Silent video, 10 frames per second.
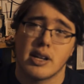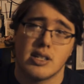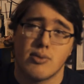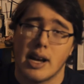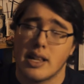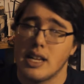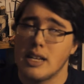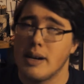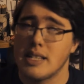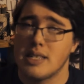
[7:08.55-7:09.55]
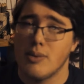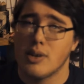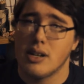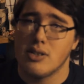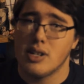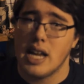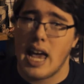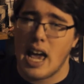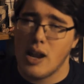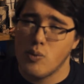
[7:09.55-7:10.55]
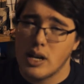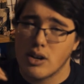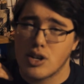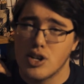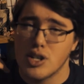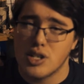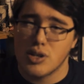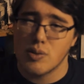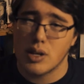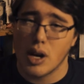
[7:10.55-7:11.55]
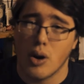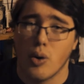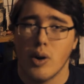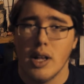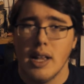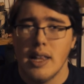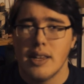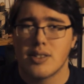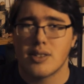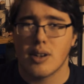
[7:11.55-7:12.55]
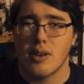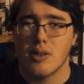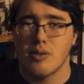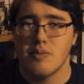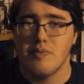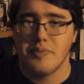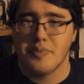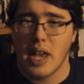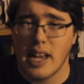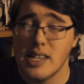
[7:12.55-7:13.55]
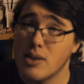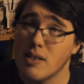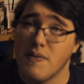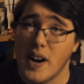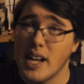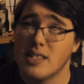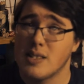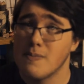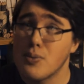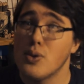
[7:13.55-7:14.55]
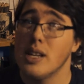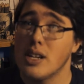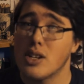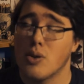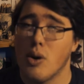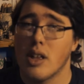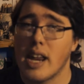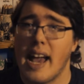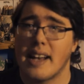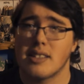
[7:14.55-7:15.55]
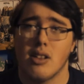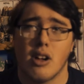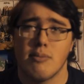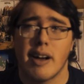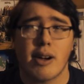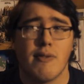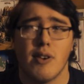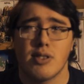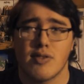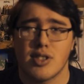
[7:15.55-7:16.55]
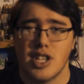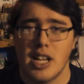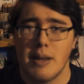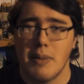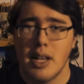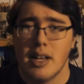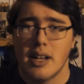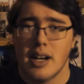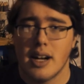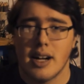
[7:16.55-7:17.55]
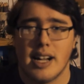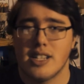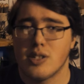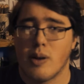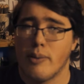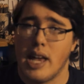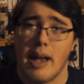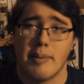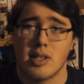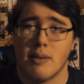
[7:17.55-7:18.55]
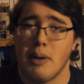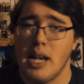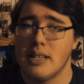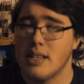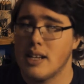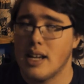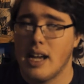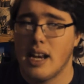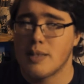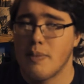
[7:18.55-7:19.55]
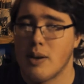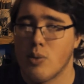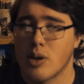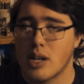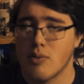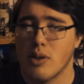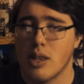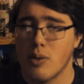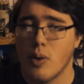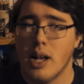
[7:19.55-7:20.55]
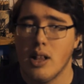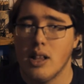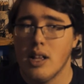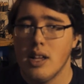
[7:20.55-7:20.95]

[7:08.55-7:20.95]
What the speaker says: directly into my C100, and we are good to go. So, and you can find some pretty good quality XLR microphones for cheap. I just went with Amazon Basic, and it's been working really well,